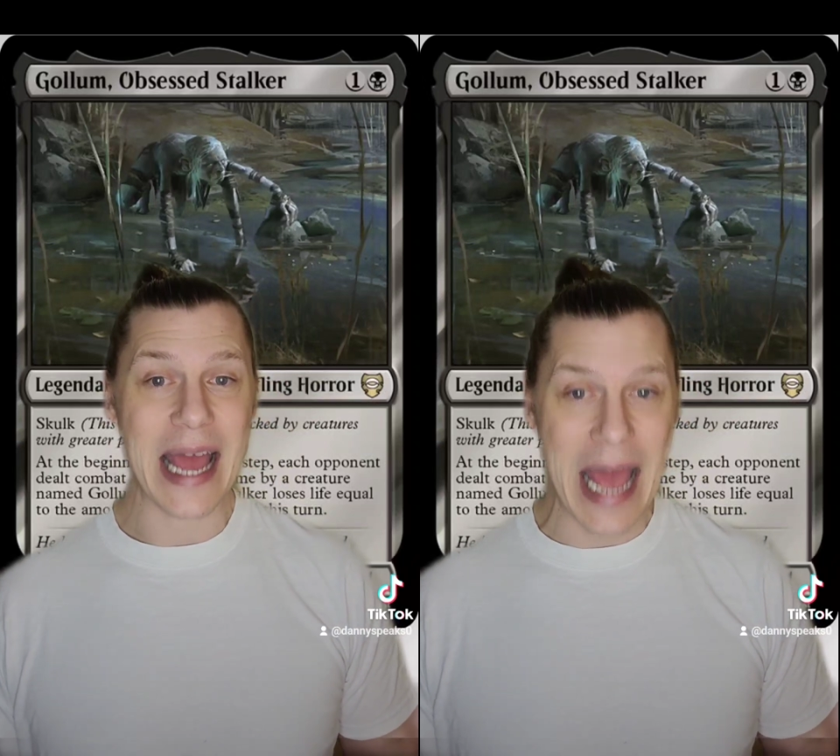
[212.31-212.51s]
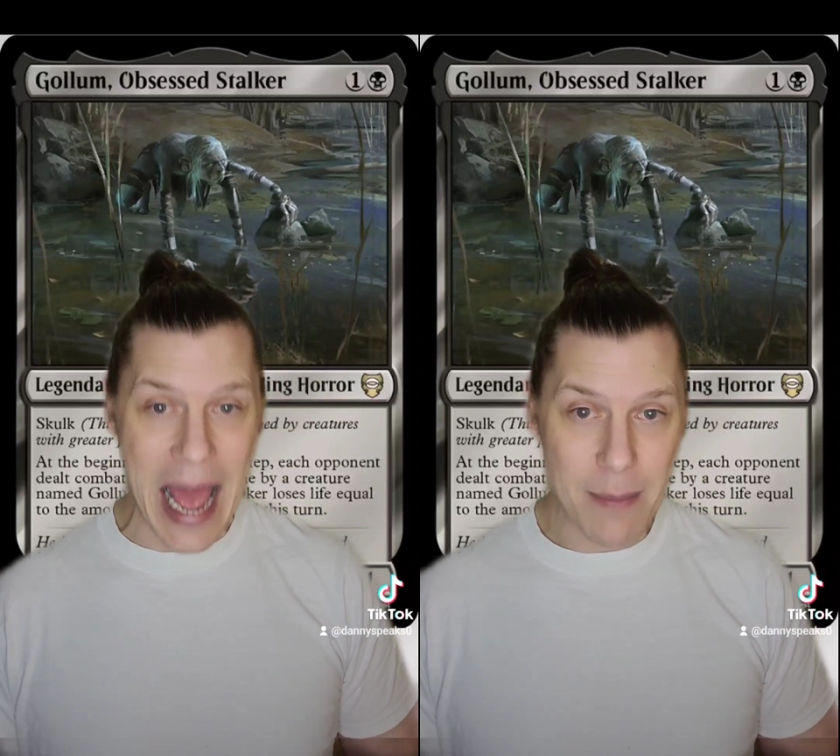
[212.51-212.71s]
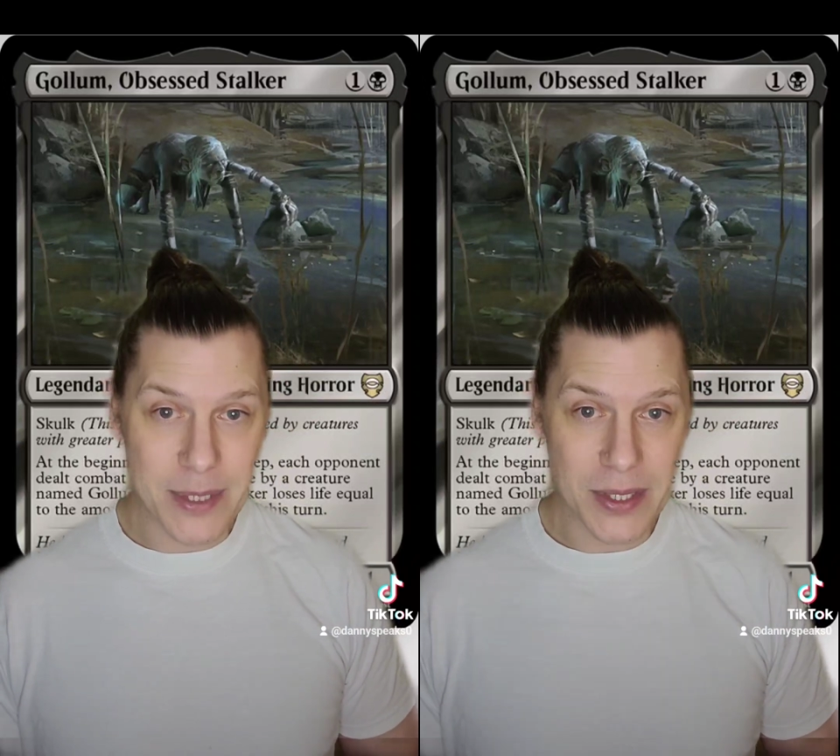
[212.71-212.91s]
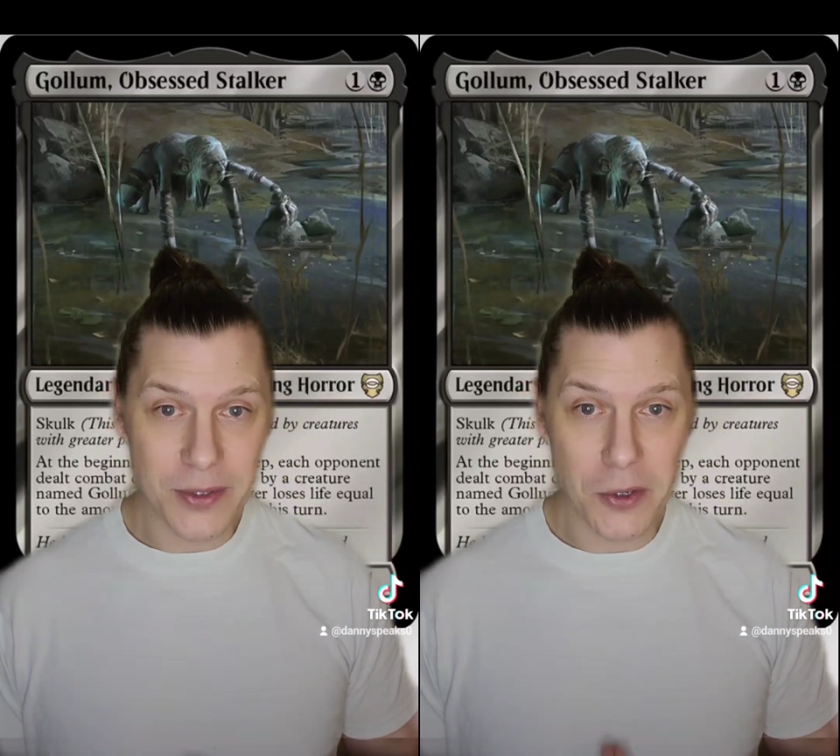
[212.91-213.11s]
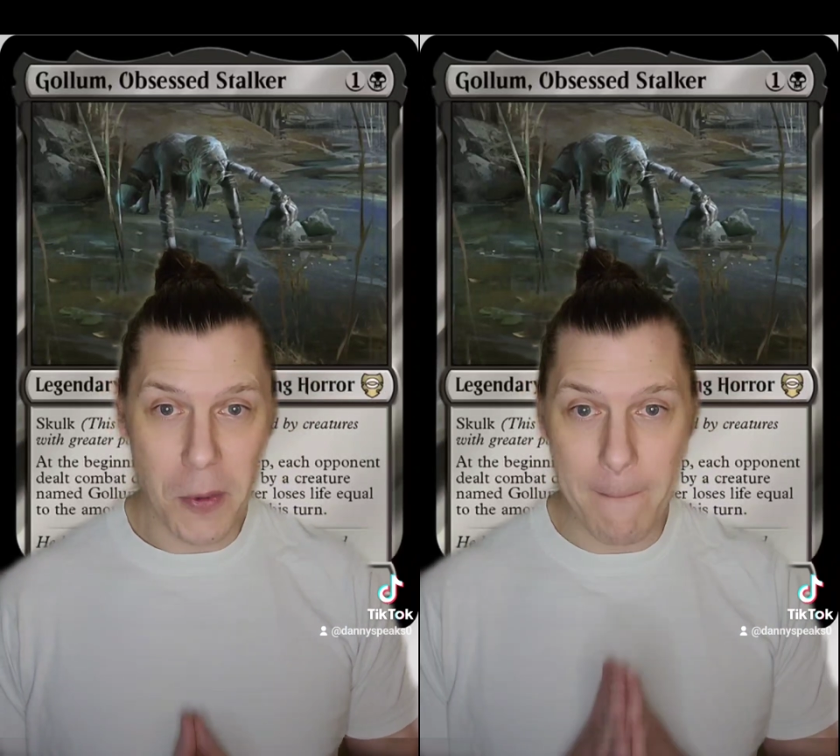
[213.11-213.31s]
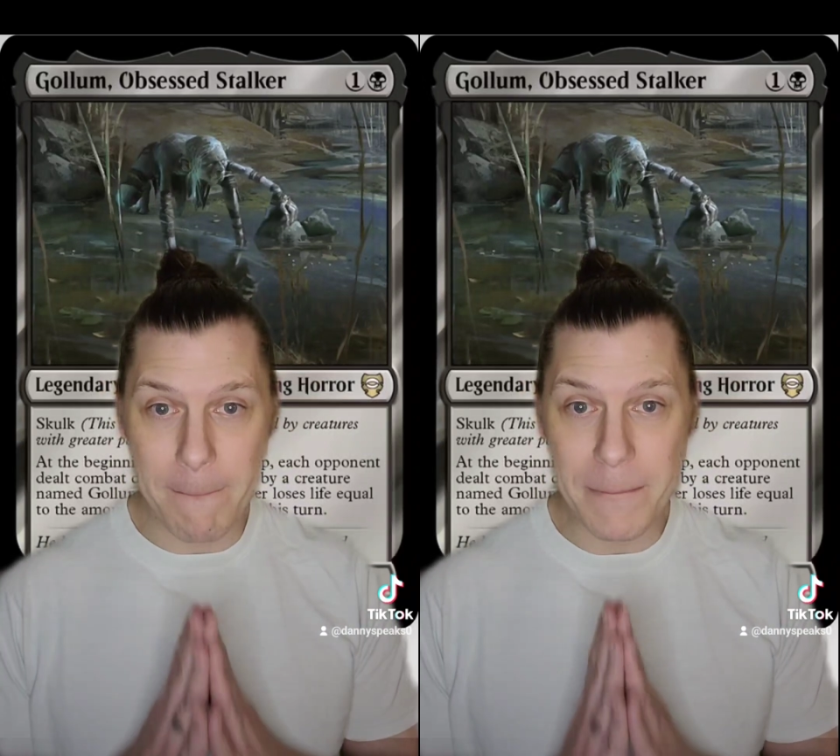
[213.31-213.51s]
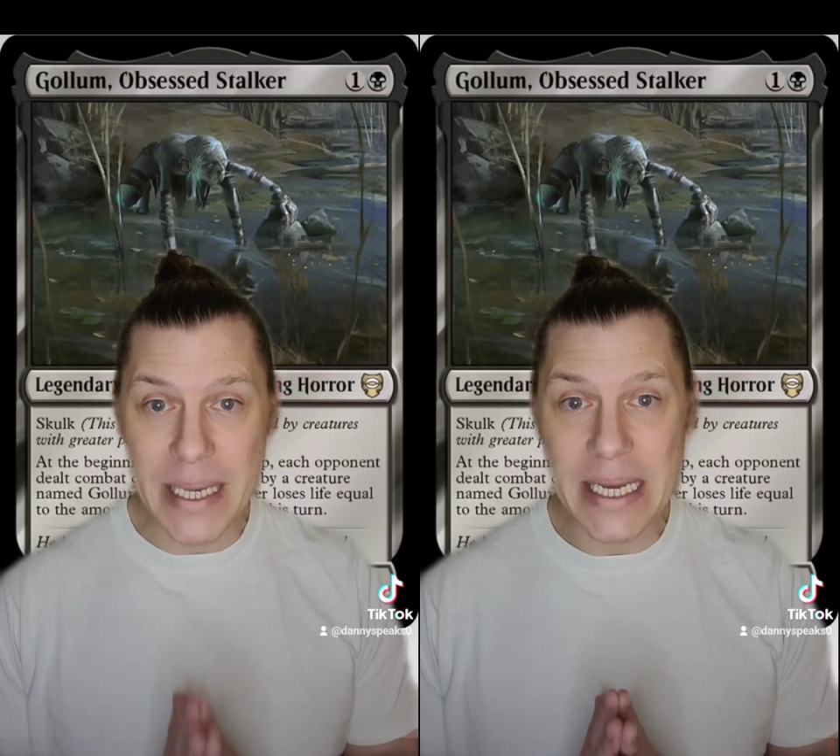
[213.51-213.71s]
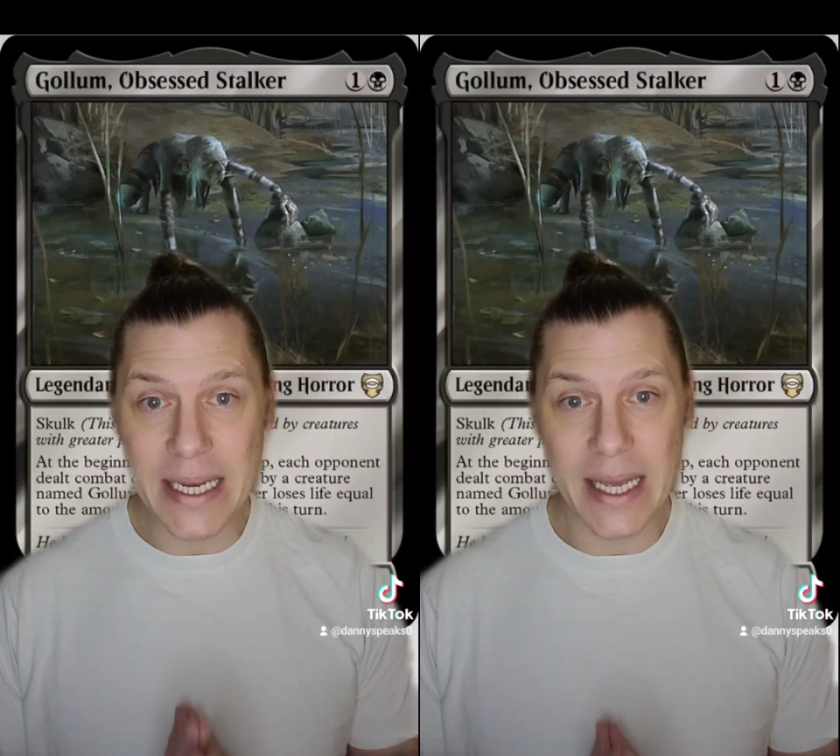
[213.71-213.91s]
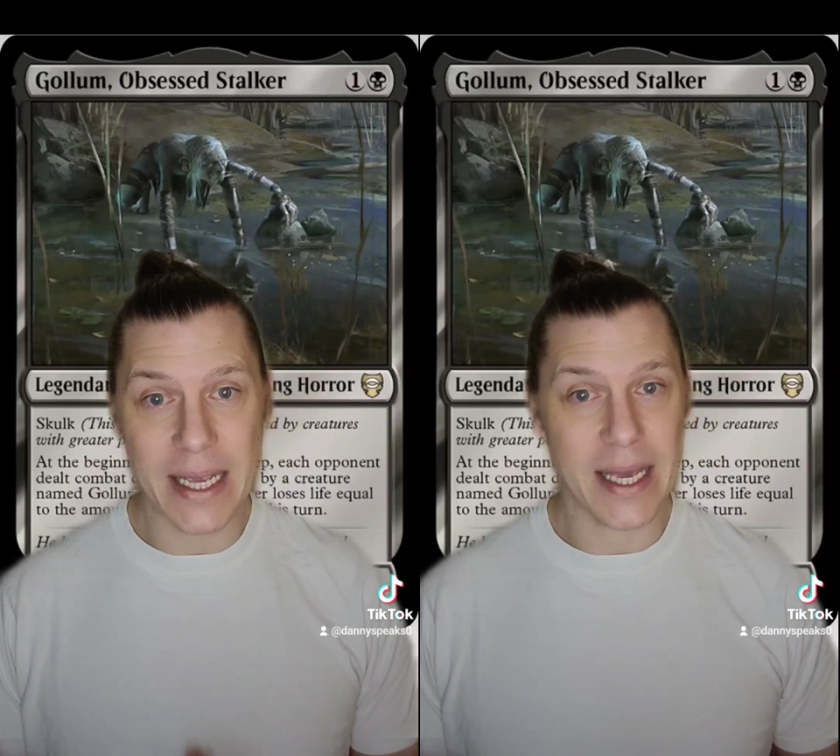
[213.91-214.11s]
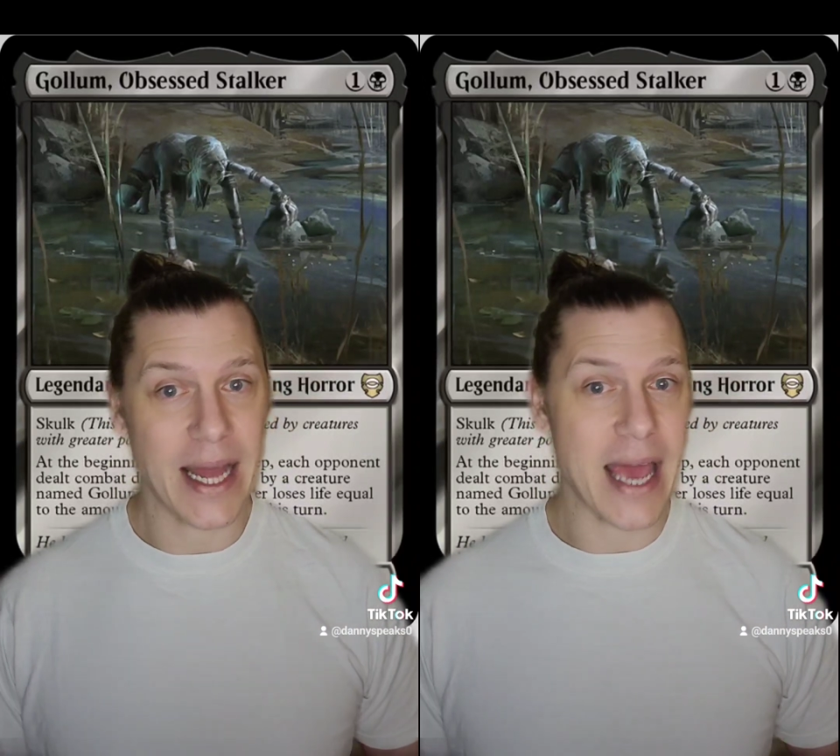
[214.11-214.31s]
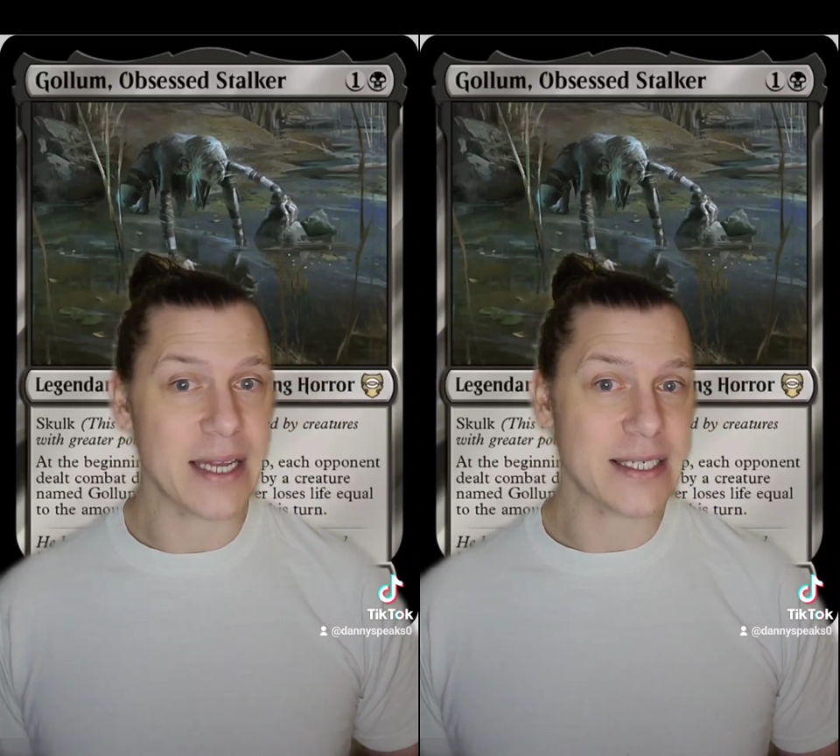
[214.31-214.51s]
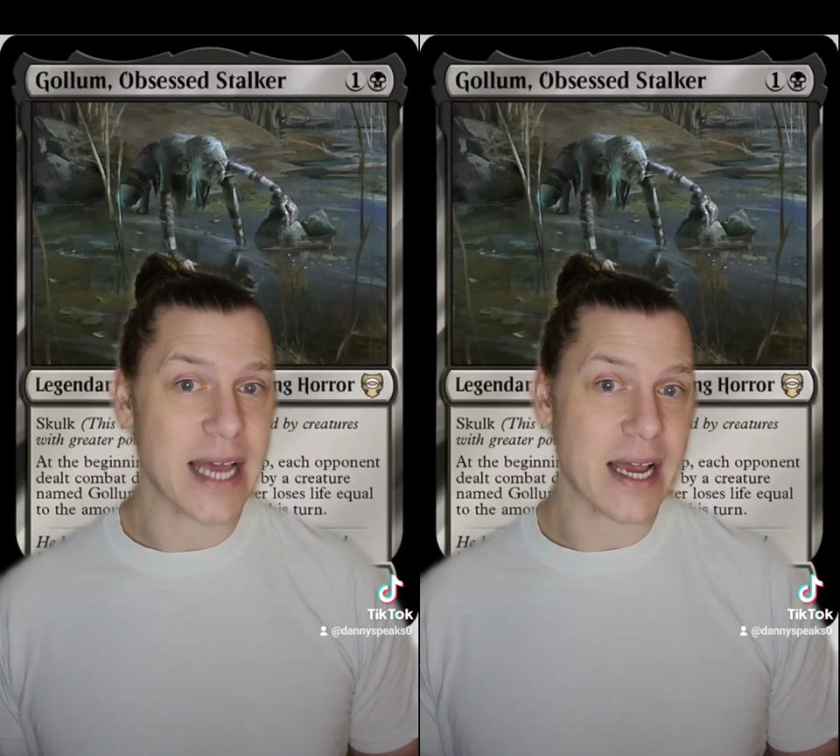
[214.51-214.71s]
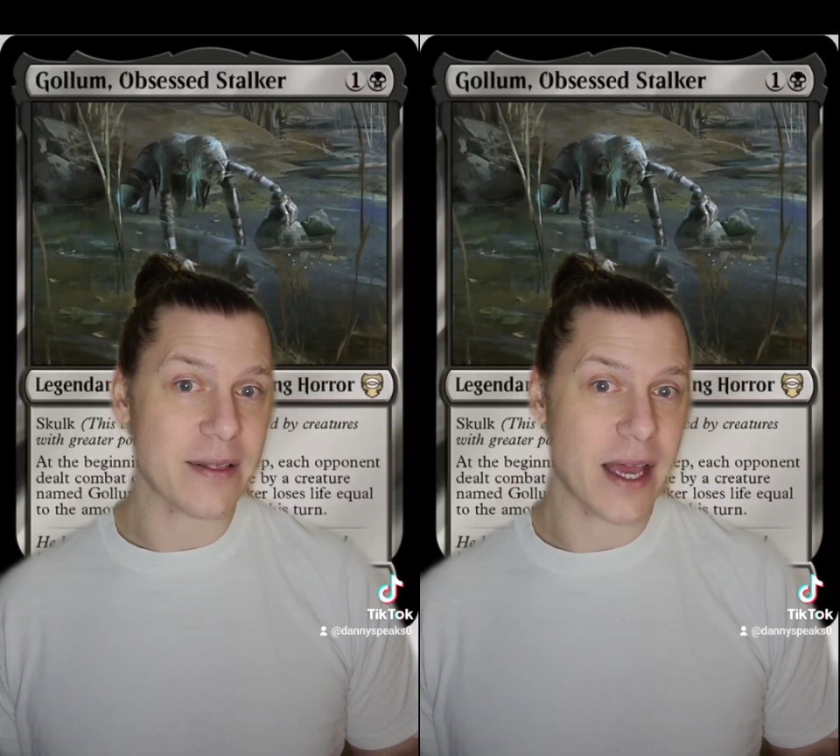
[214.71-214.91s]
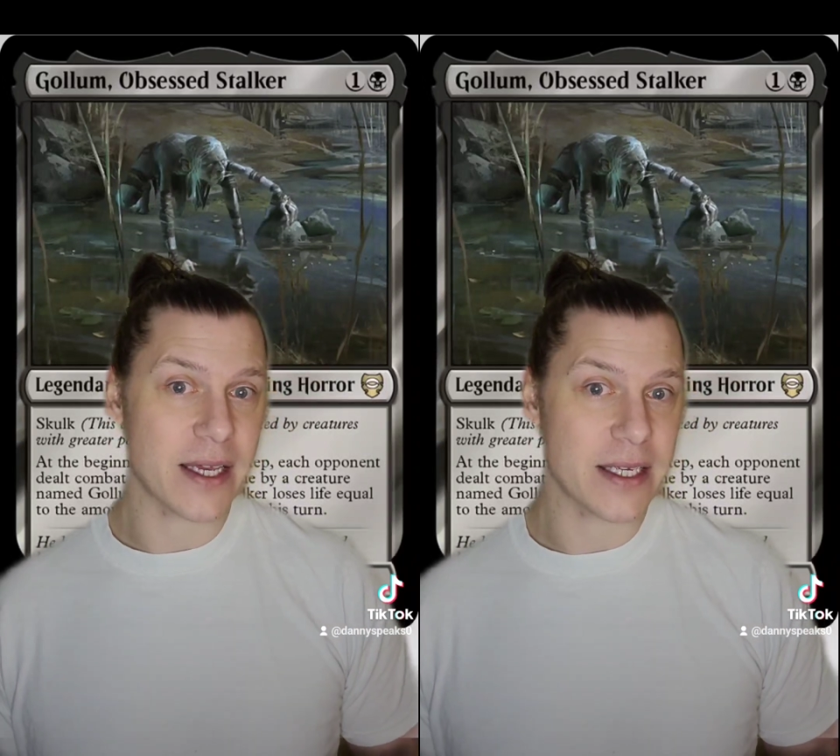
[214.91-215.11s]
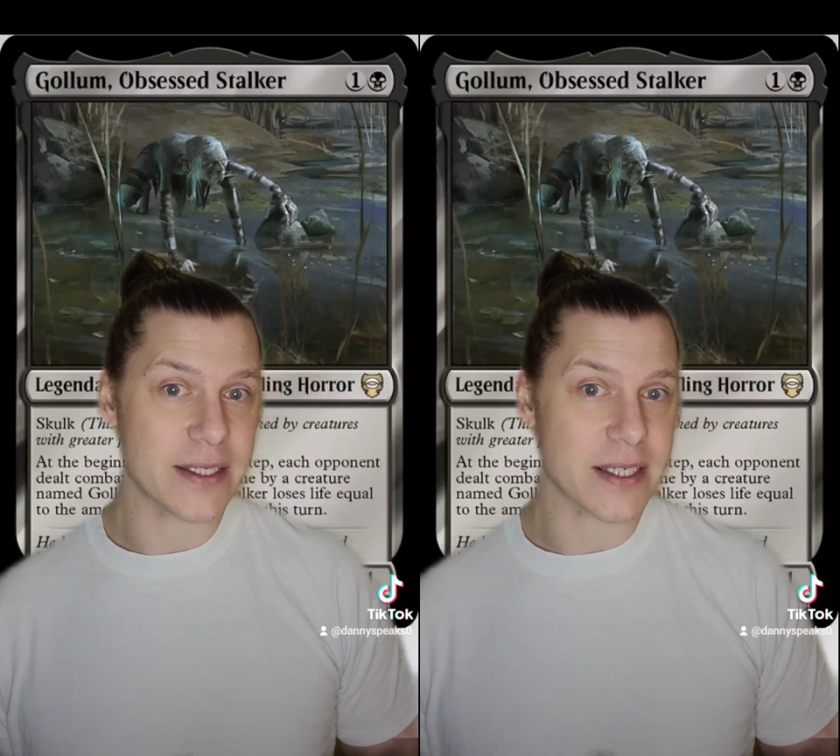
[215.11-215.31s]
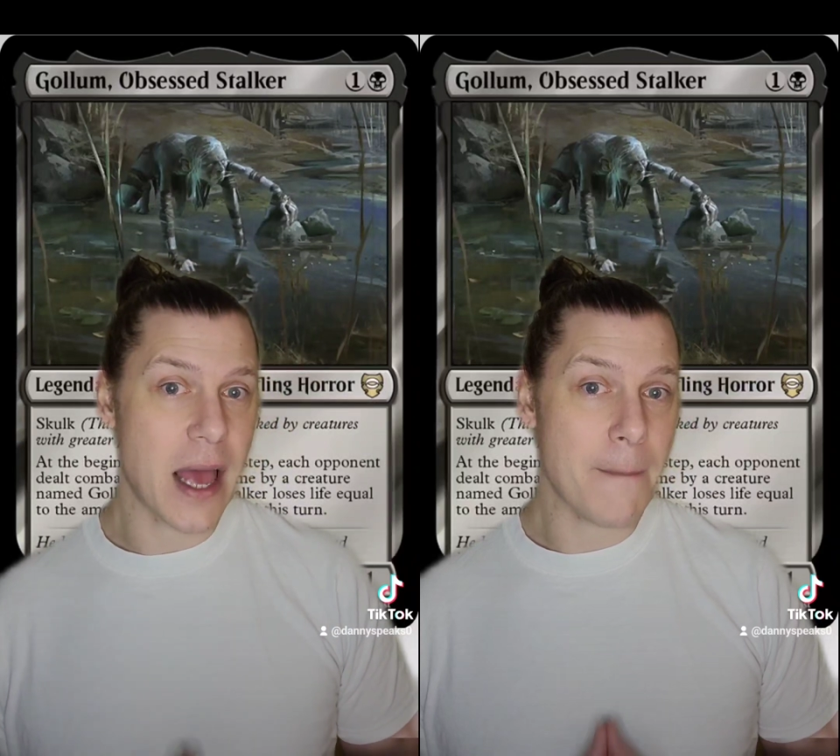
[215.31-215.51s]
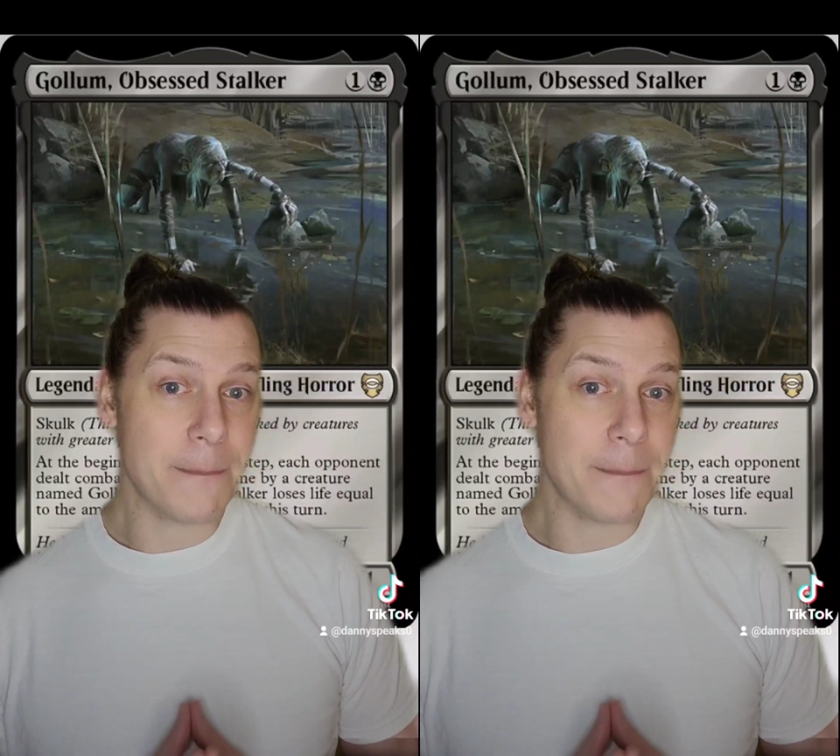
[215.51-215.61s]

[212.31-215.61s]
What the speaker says: absolute beating in any deck that is